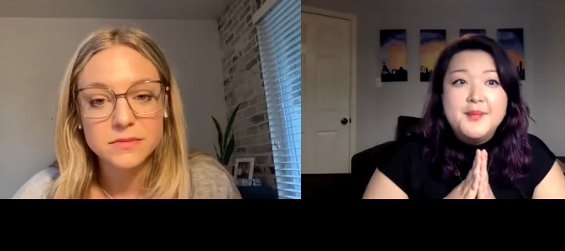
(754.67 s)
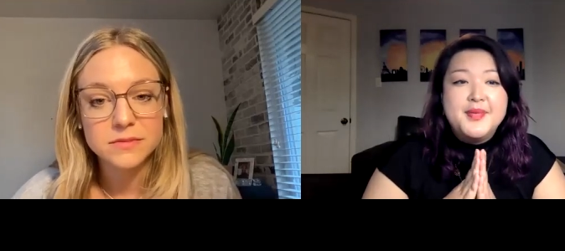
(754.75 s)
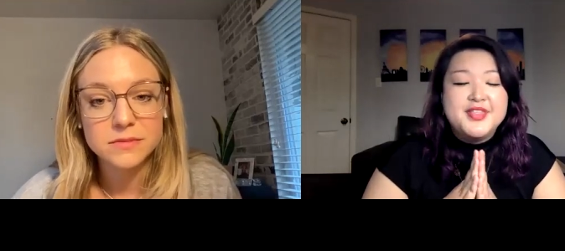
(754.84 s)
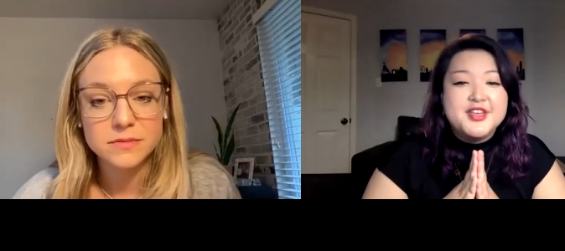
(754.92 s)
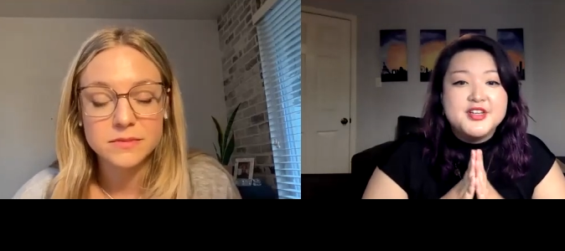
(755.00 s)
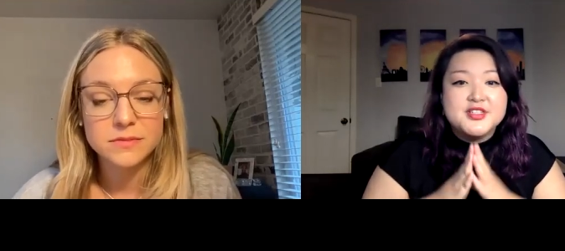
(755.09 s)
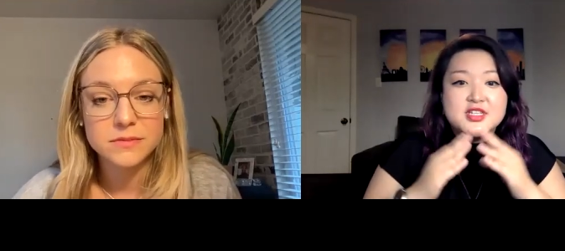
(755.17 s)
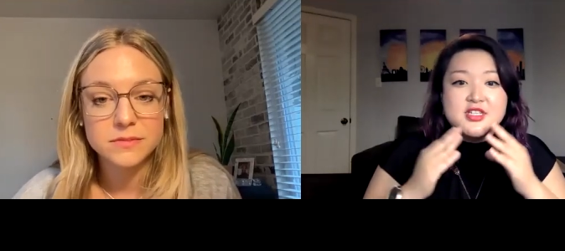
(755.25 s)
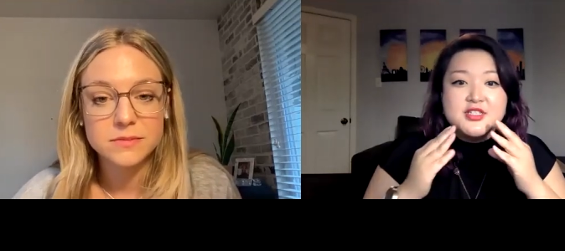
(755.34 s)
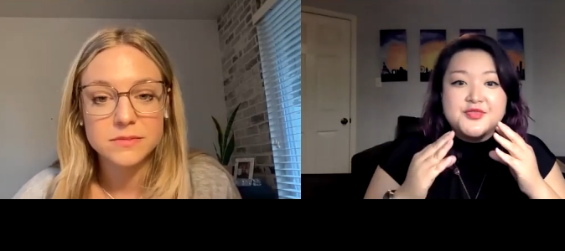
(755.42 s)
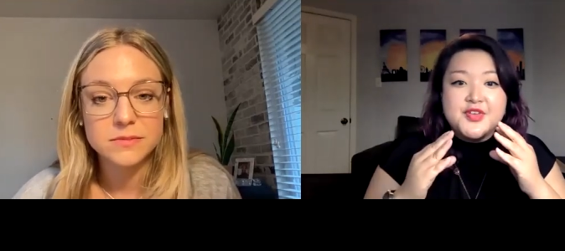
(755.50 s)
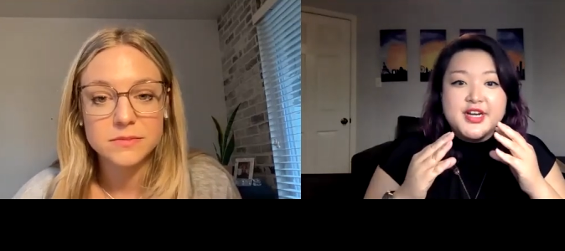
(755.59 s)
Speaker 1: but there's
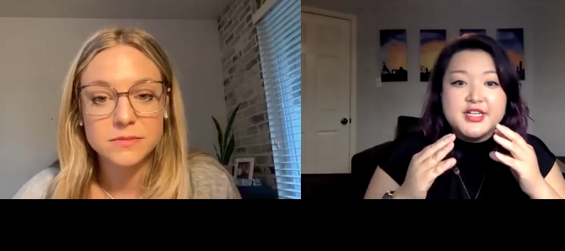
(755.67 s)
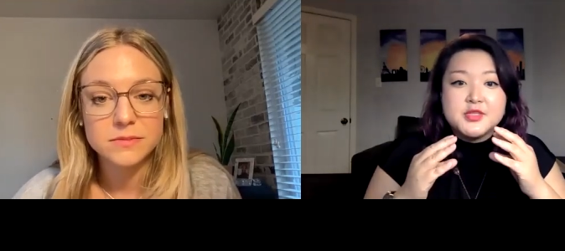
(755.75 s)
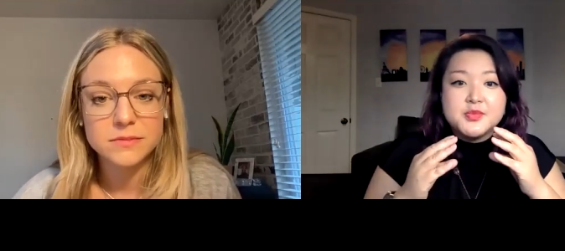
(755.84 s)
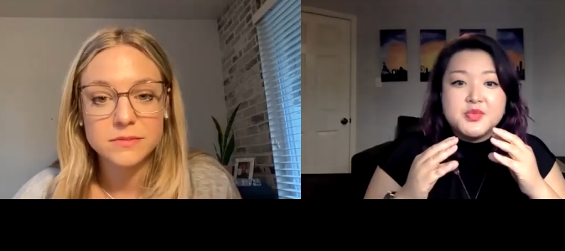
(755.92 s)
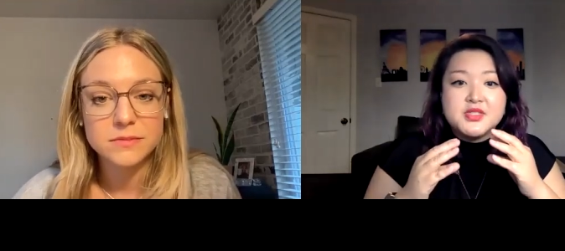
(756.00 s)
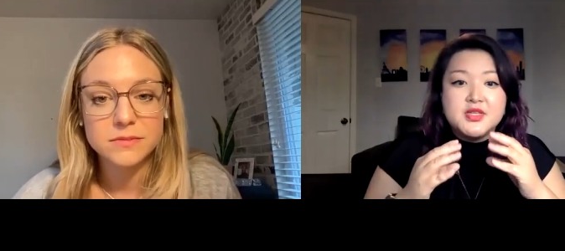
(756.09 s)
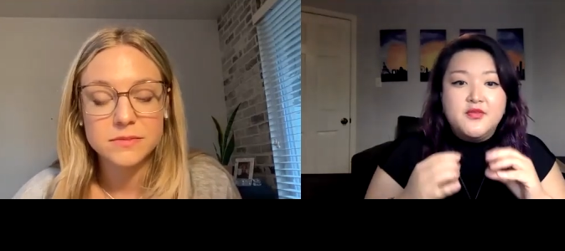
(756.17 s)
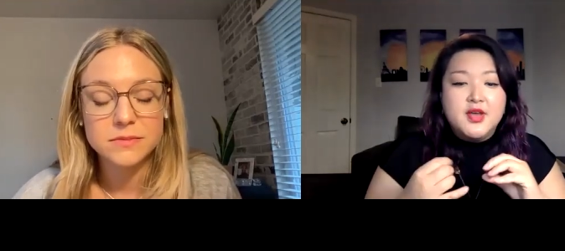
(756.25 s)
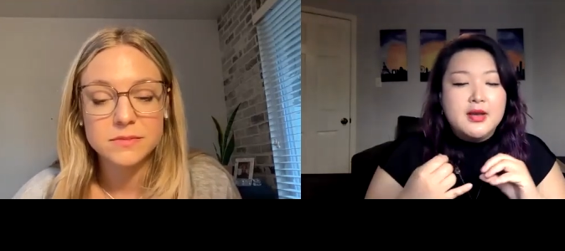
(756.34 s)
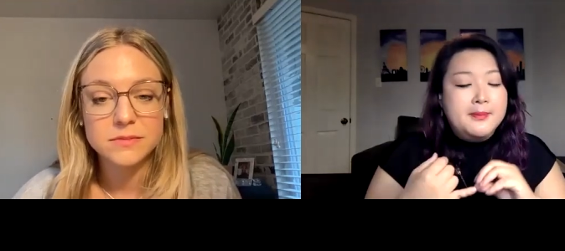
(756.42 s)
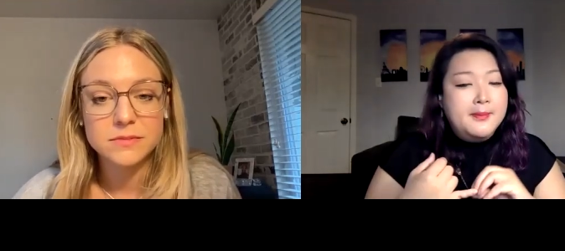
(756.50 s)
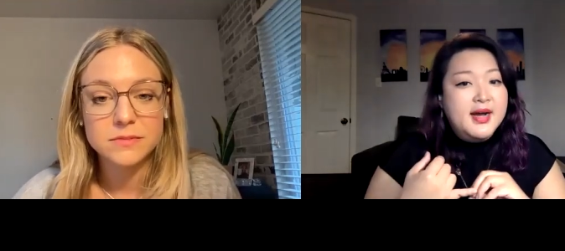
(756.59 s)
these very
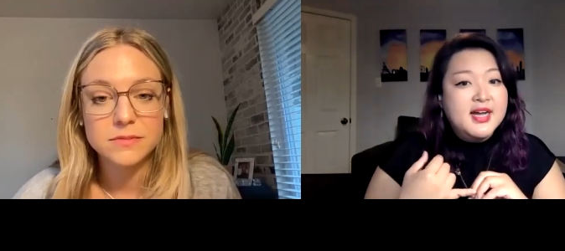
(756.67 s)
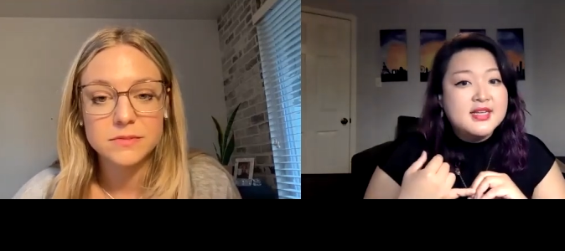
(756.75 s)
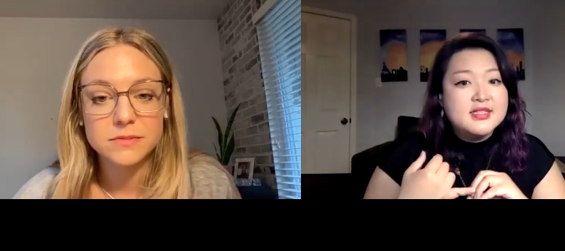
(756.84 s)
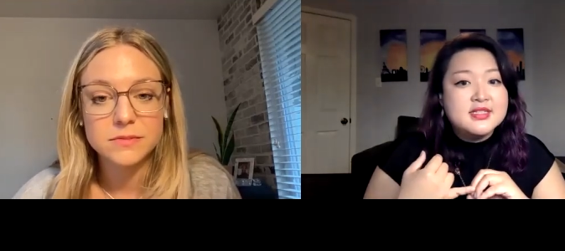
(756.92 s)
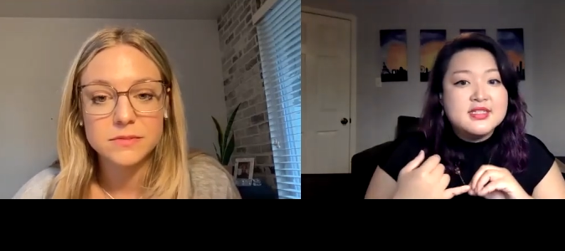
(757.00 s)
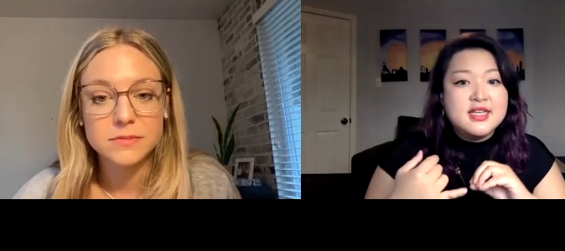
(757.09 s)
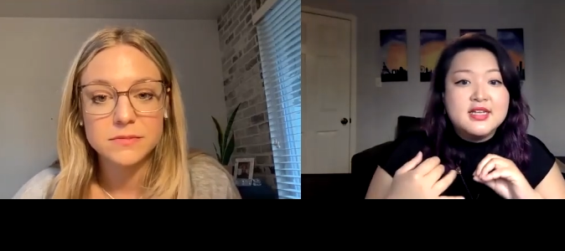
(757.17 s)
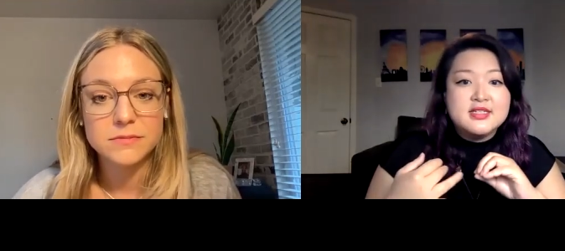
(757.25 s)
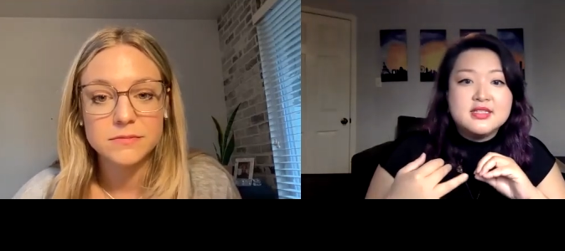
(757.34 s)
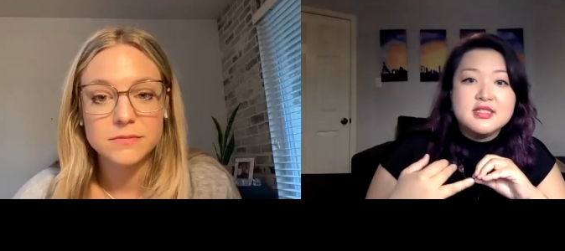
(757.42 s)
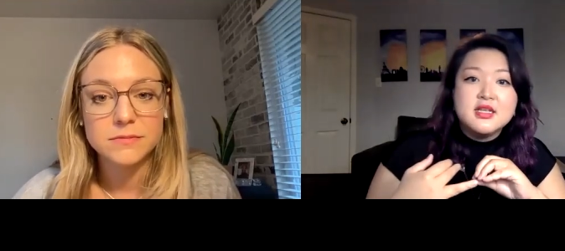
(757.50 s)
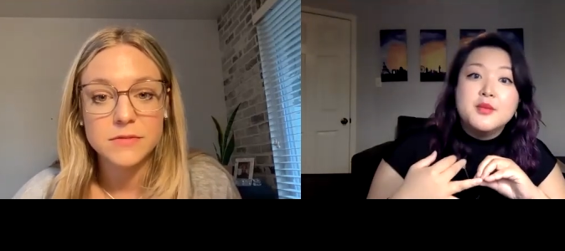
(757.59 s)
specific
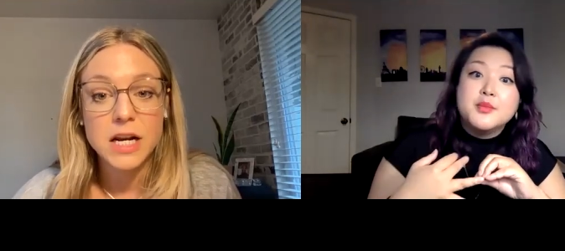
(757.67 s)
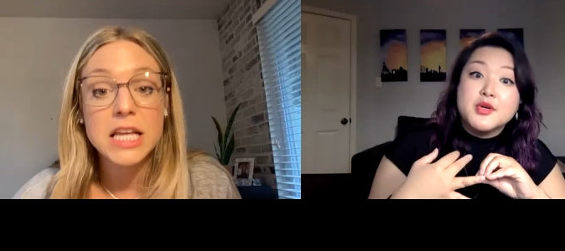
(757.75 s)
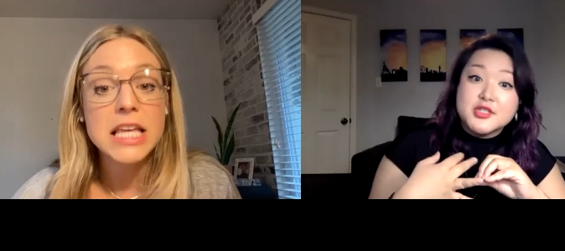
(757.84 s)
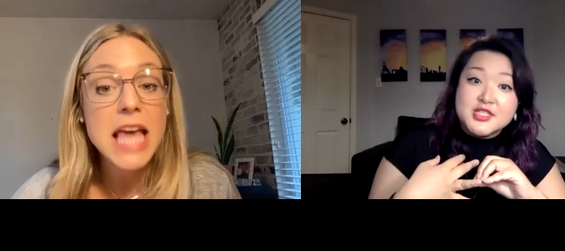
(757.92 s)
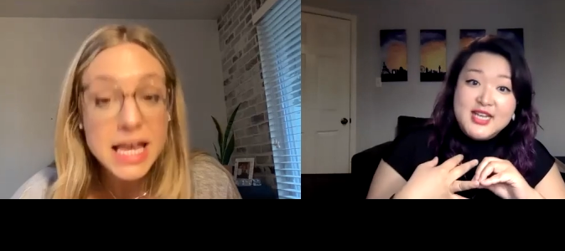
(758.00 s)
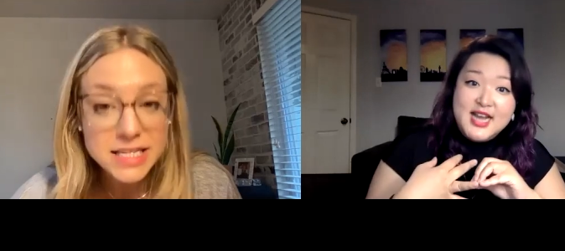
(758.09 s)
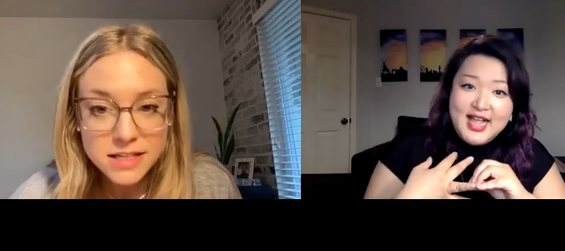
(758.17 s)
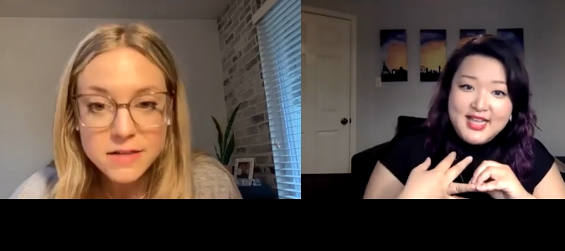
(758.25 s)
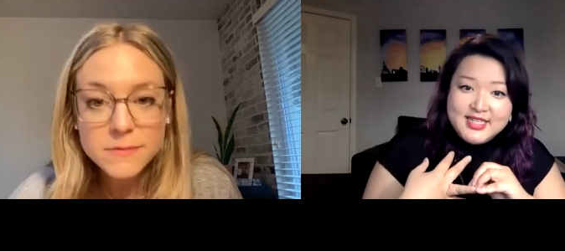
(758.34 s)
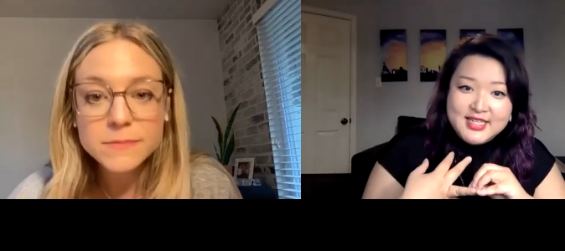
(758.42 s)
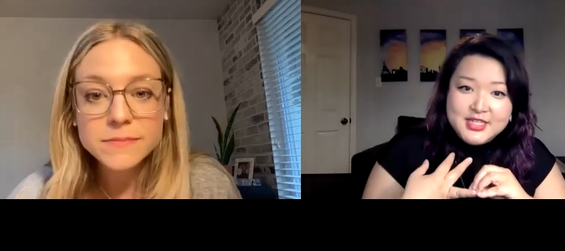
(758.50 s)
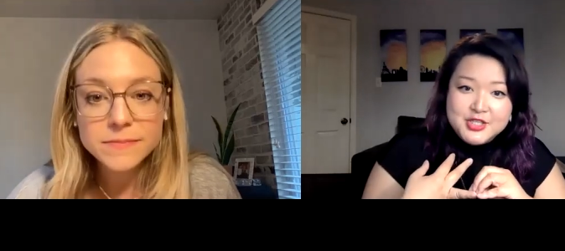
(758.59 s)
mindsets,
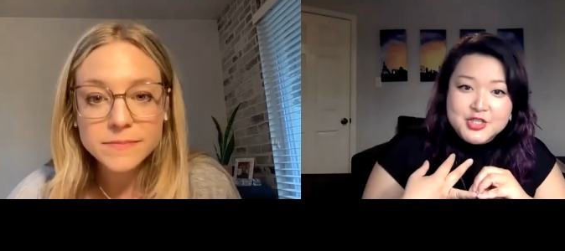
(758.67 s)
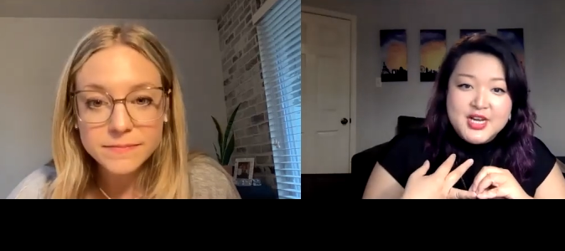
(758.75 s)
personality yes.